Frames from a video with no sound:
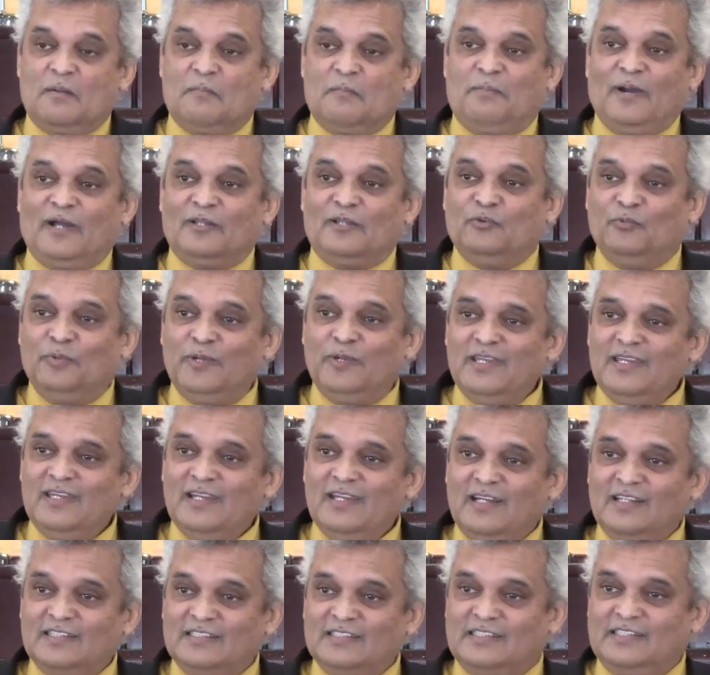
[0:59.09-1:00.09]
But we
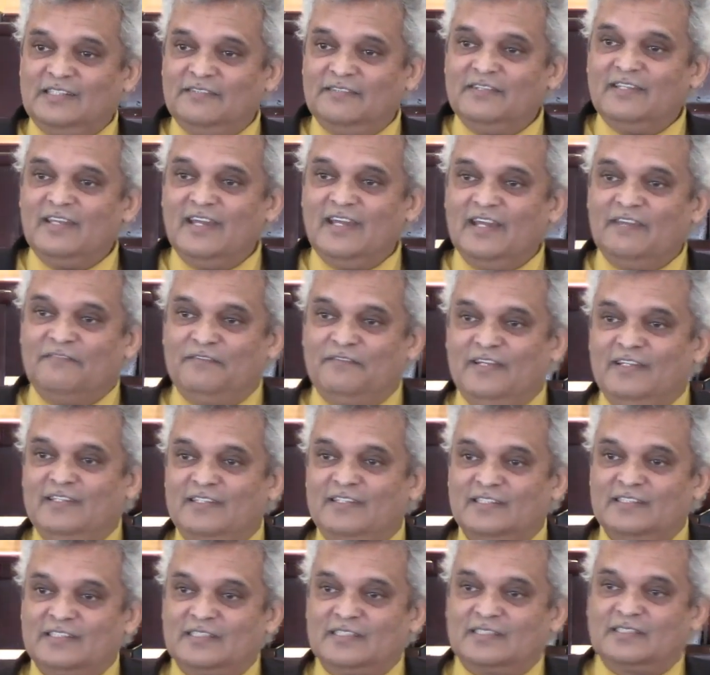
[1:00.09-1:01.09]
are Seventh-day
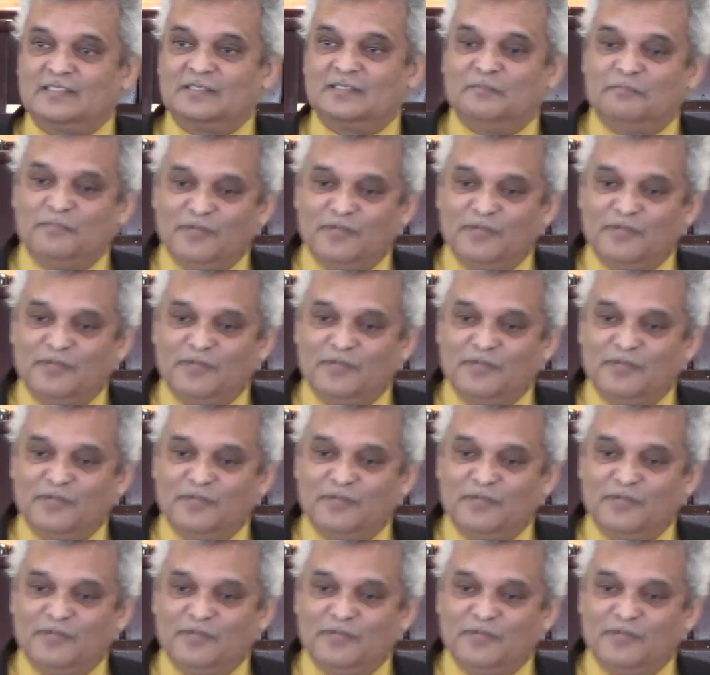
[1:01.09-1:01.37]
Adventists